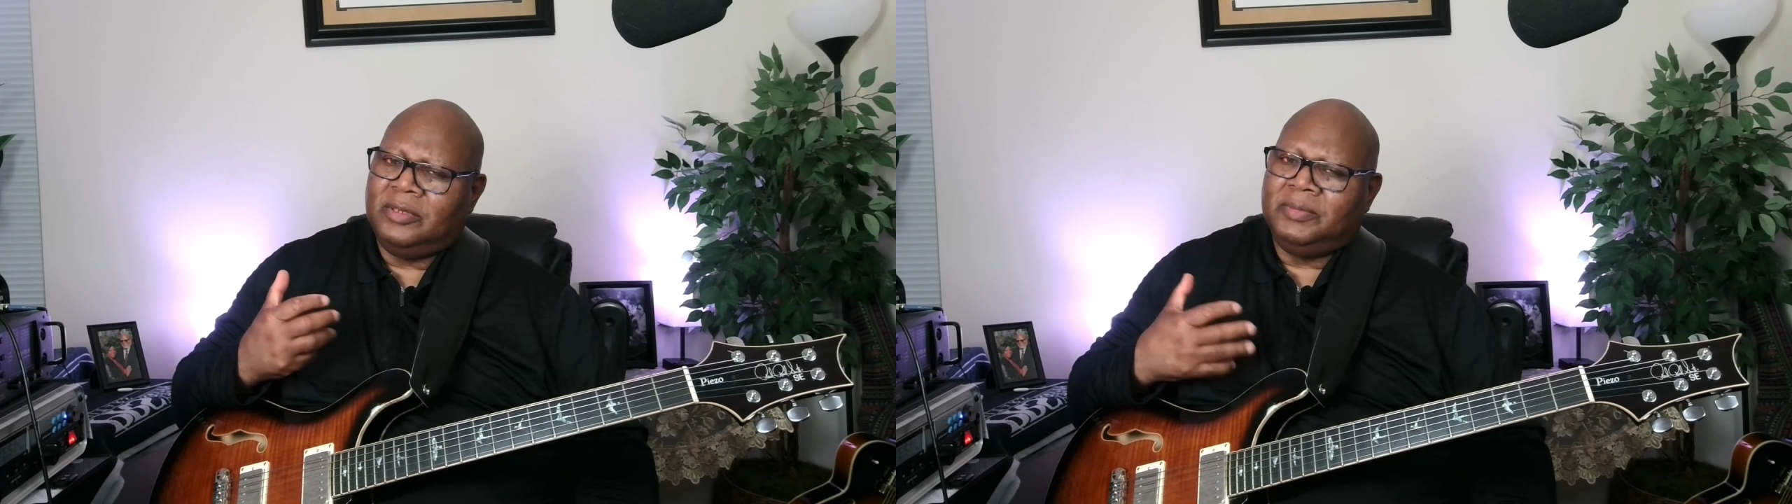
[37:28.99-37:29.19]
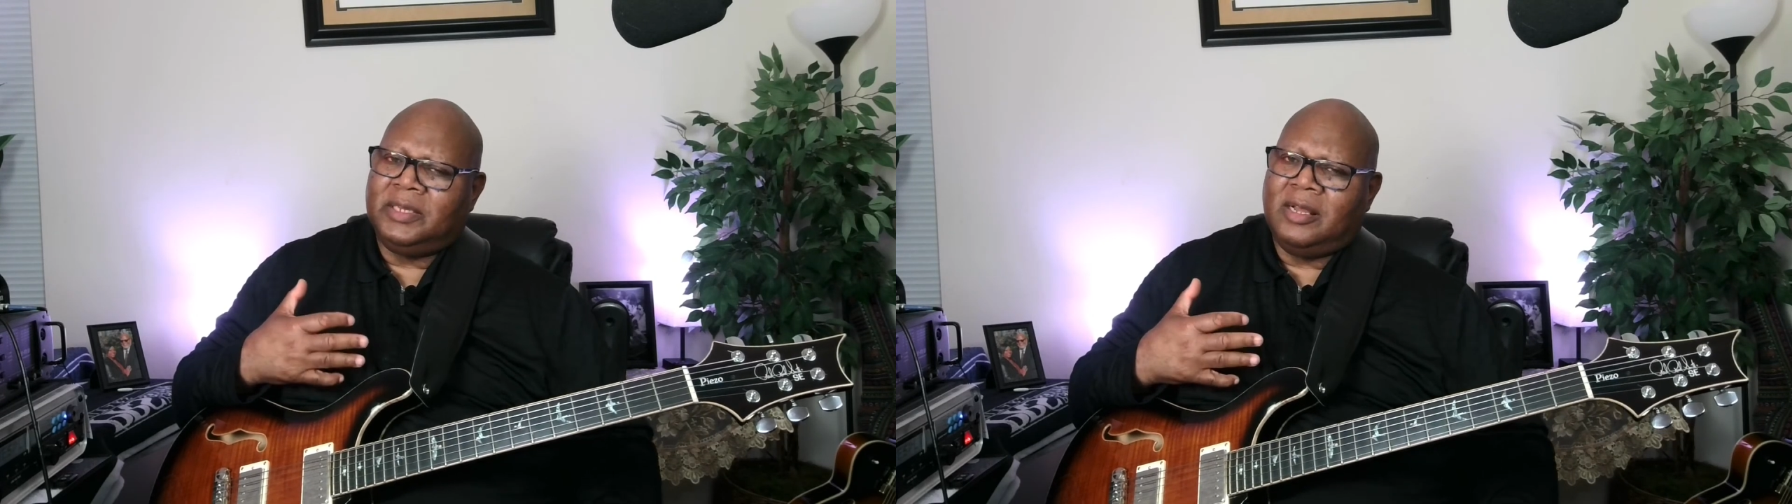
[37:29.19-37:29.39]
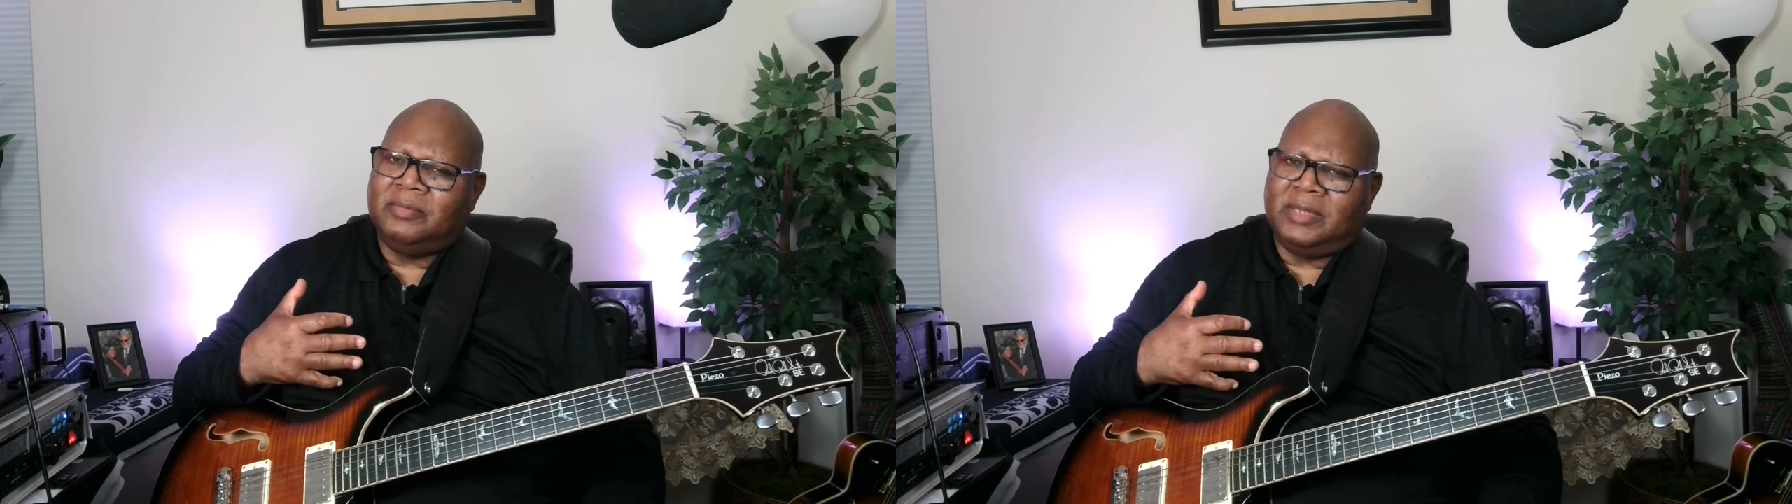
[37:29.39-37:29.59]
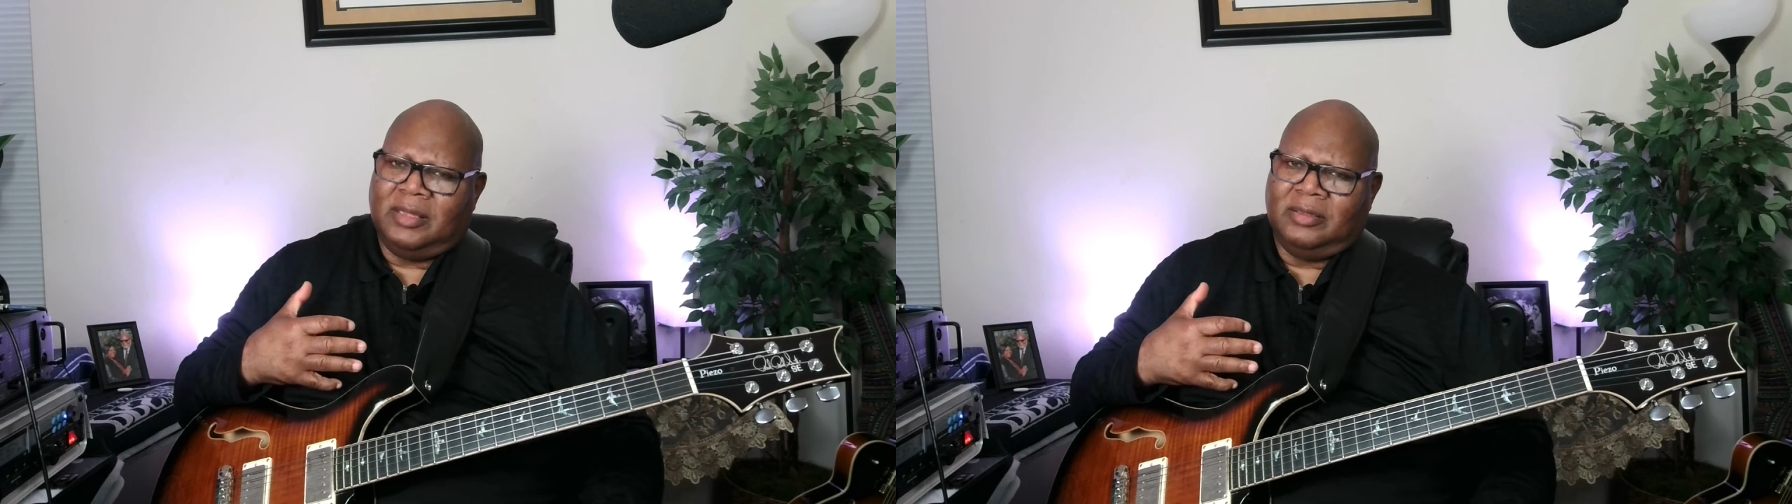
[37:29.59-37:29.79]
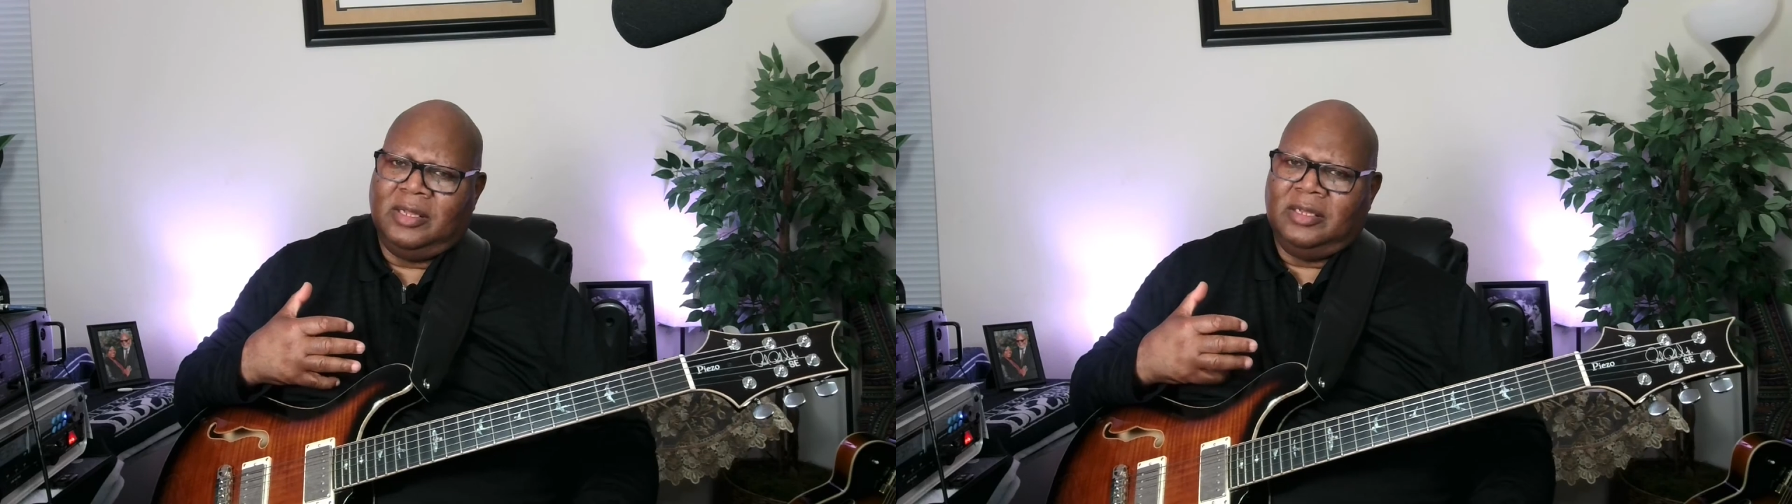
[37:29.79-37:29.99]
Let me calm down
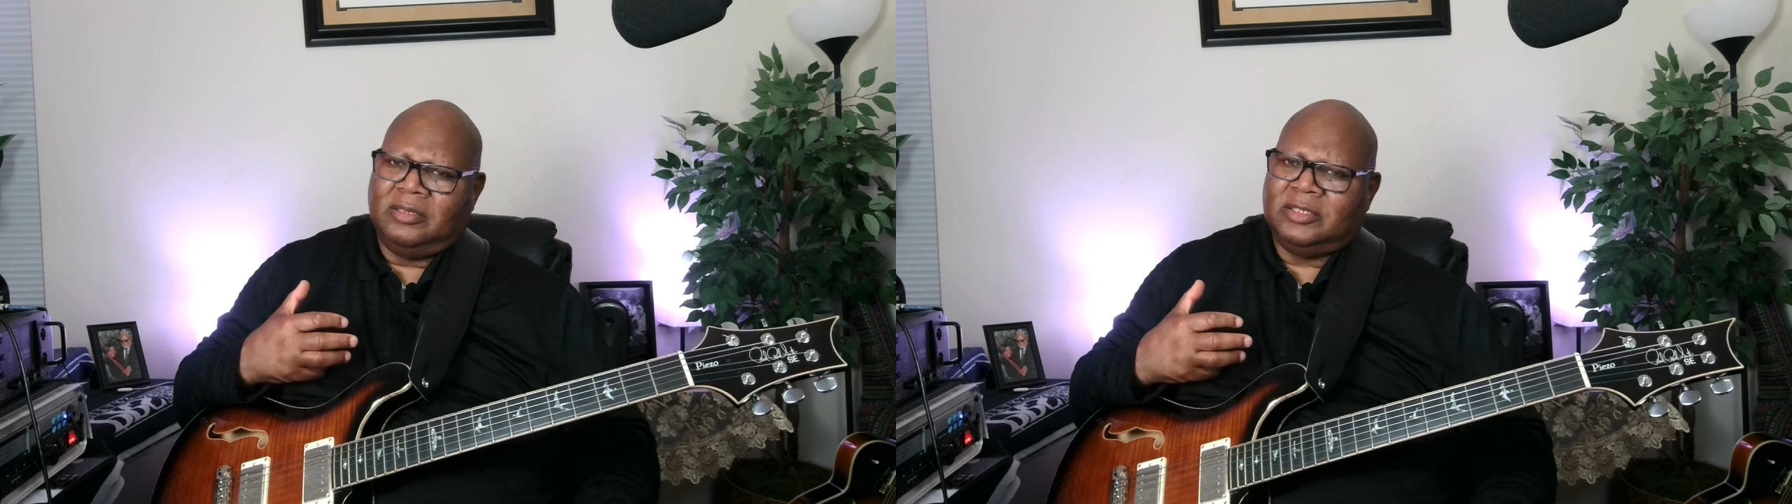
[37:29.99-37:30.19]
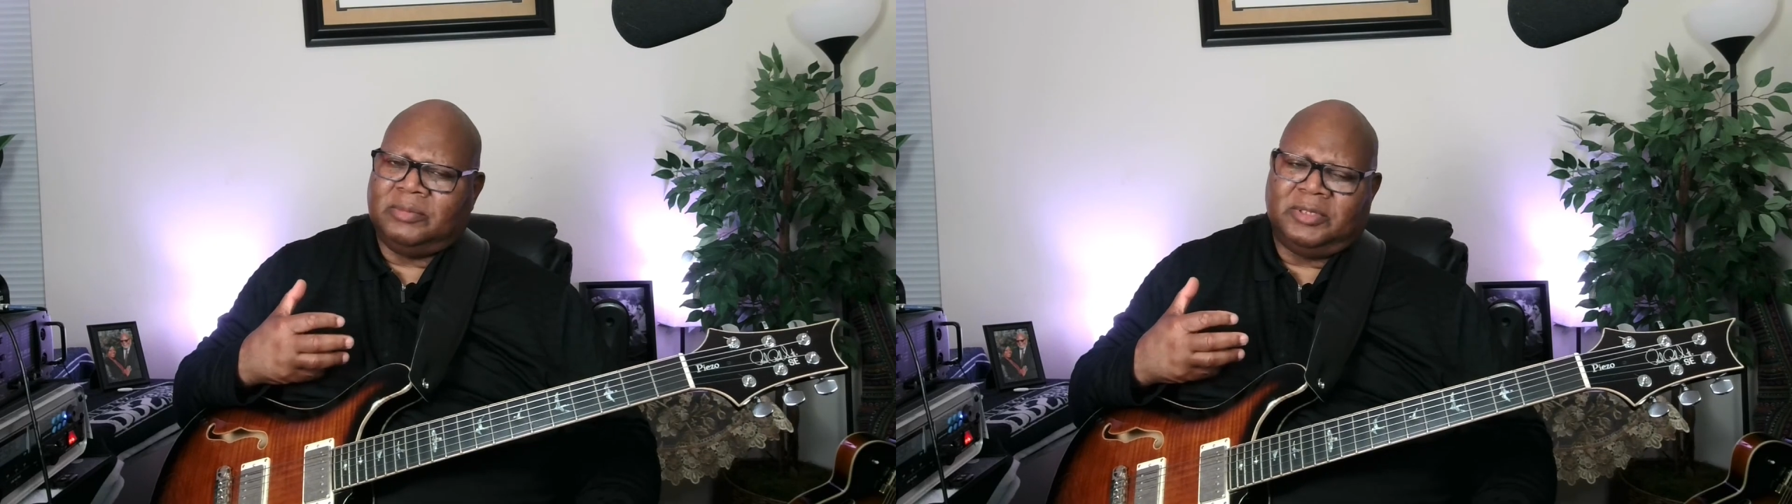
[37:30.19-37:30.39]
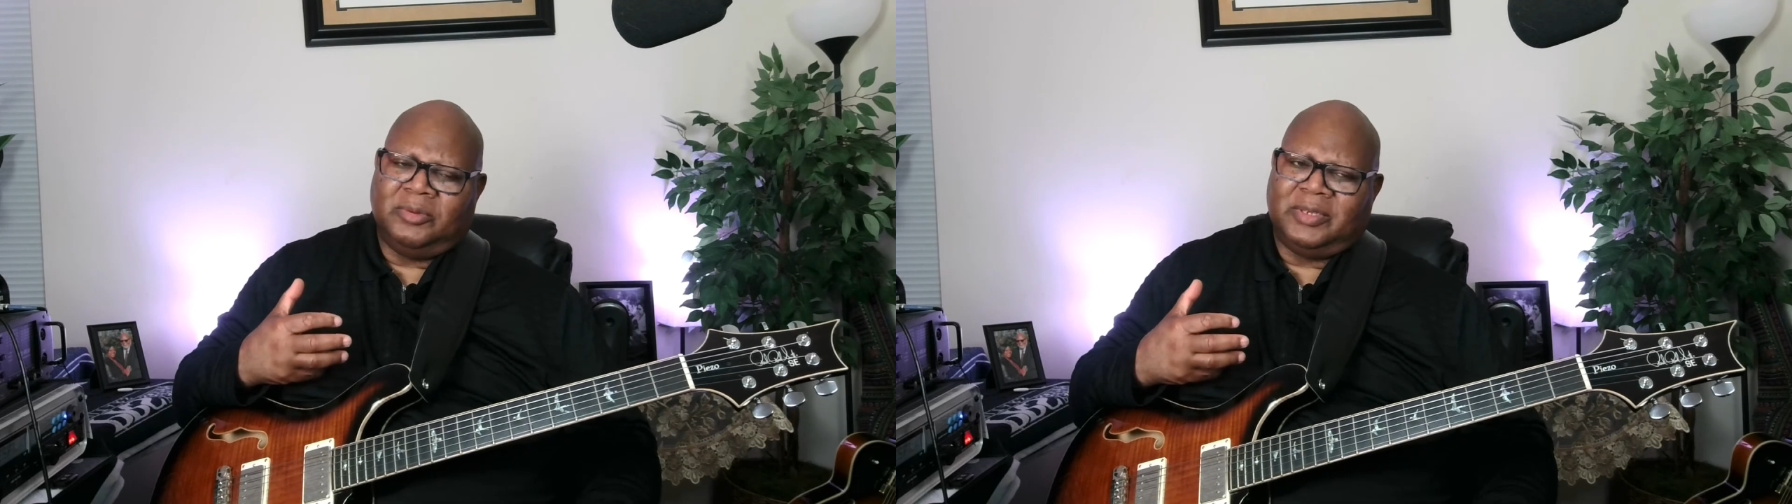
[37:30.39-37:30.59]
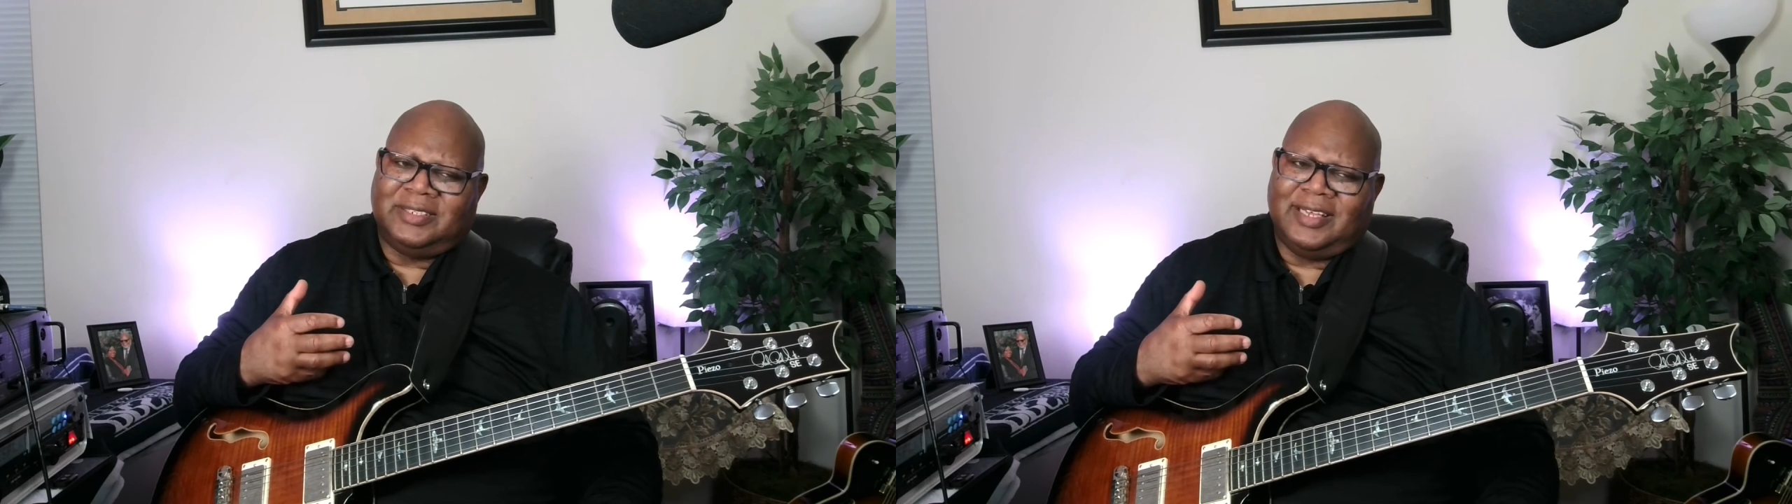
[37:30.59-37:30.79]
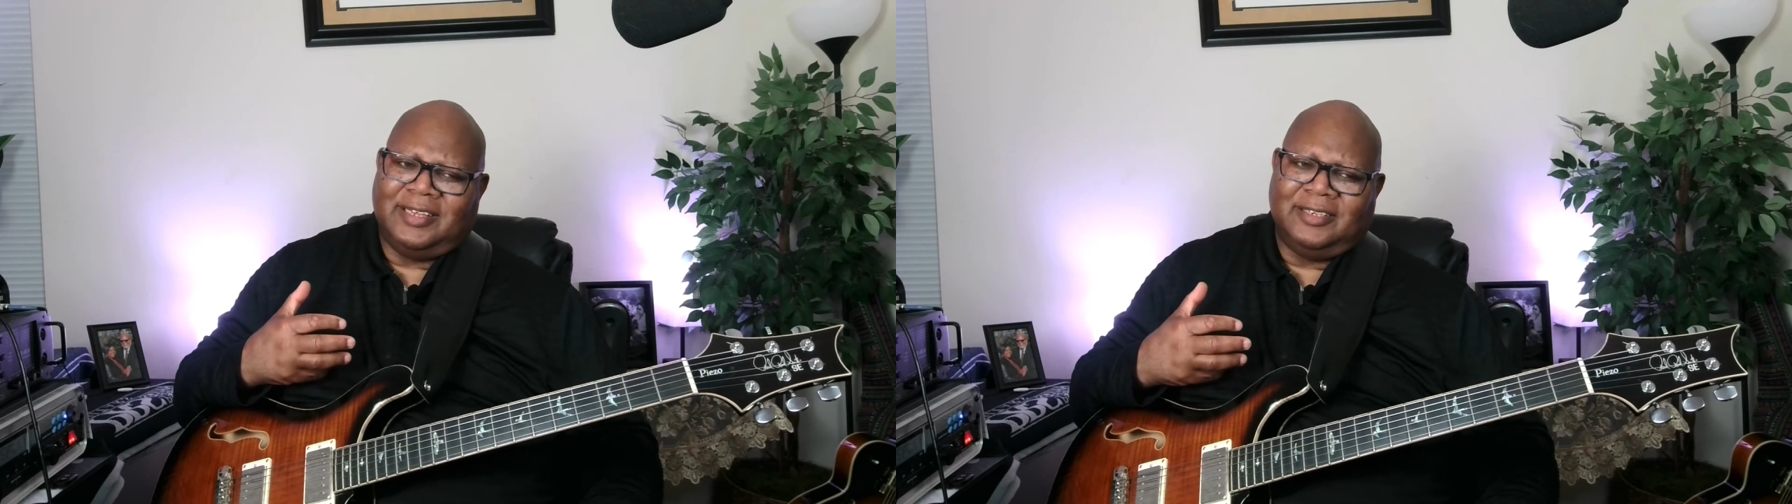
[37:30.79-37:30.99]
because I'm so
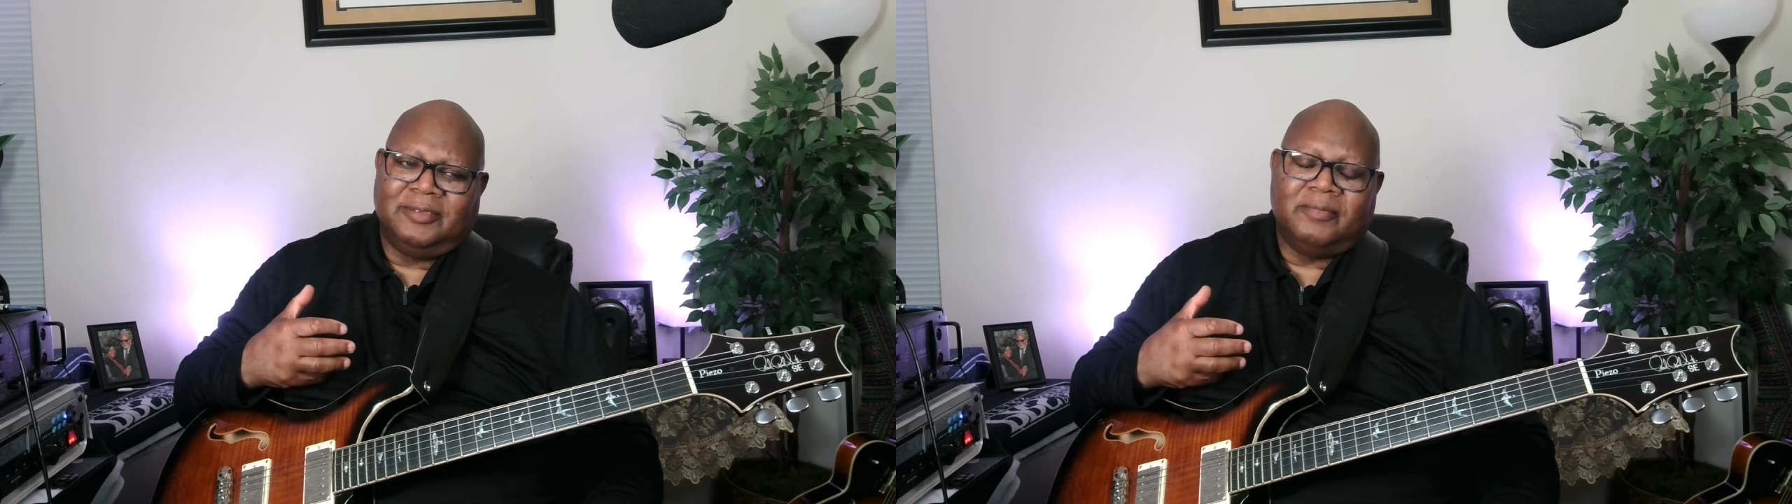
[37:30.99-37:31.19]
excited.